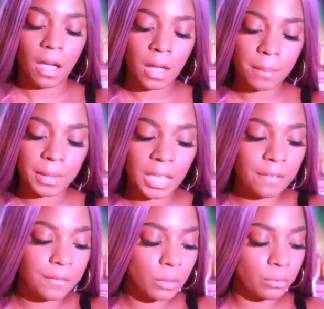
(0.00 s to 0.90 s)
Um,
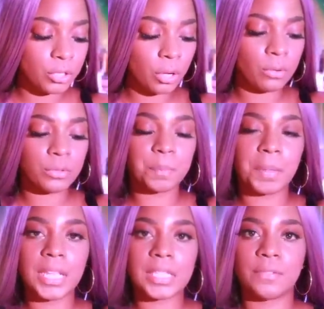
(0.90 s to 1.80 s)
if you chose
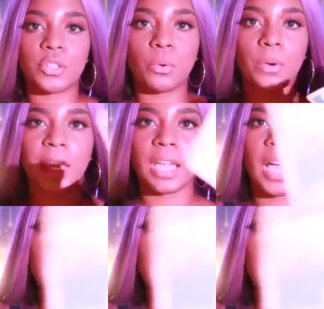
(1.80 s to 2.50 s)
Peaks of Joy,